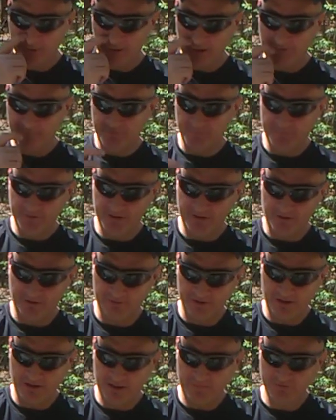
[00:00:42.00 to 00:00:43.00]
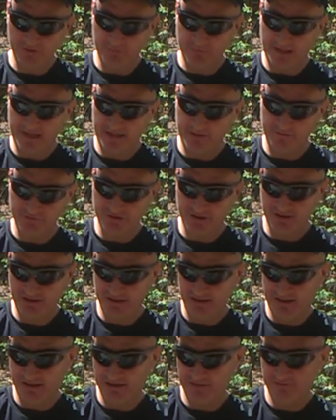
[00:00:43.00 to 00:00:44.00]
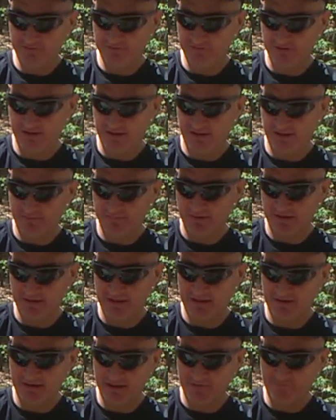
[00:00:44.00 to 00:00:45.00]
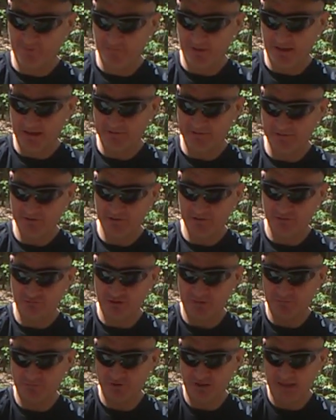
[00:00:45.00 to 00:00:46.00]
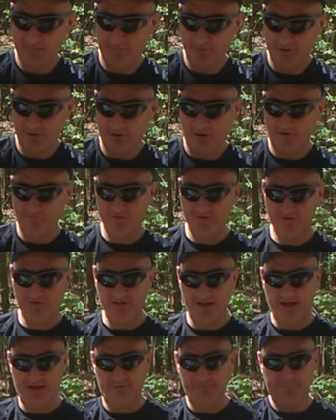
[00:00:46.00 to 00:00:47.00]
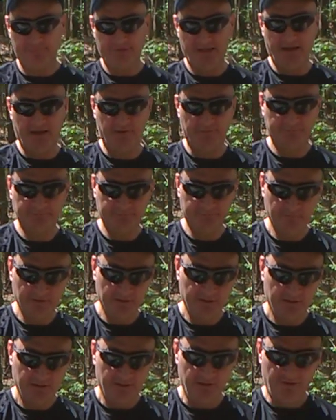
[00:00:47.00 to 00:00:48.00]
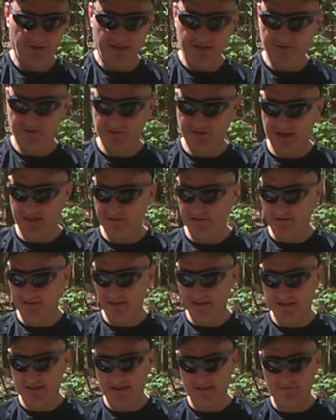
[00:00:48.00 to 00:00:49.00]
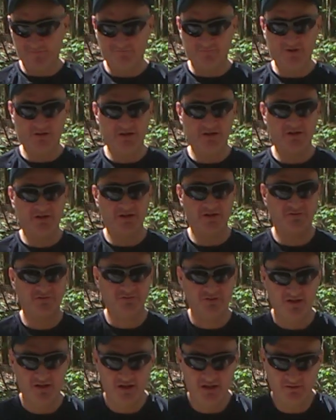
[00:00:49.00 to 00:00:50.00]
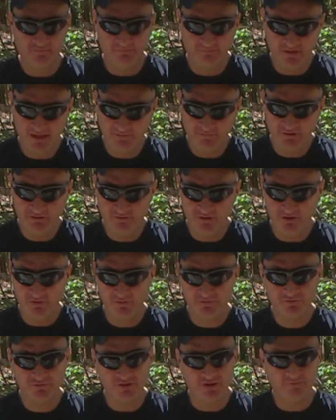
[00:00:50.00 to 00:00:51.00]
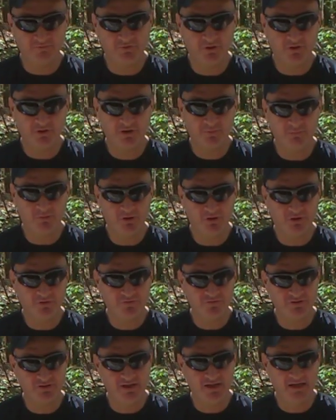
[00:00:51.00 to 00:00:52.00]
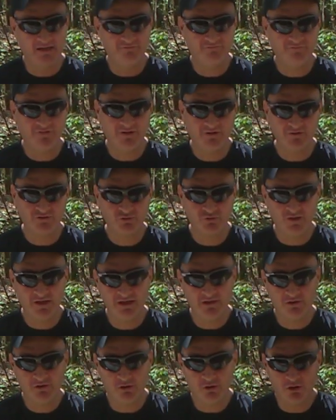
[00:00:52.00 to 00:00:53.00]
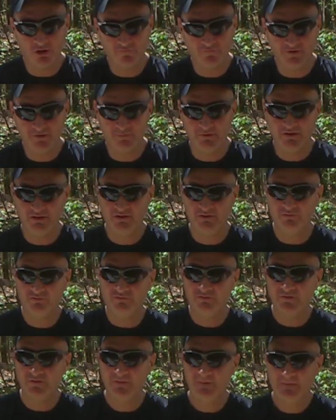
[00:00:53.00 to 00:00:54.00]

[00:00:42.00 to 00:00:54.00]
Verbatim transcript: of the beer. Now, it comes in bottles and cans, um, and they're out of Vermont. Drip Drop Coffee Stout. Now, they say that they got a very nice uh, heavy dose of dark malts and they have fair trade coffee beans.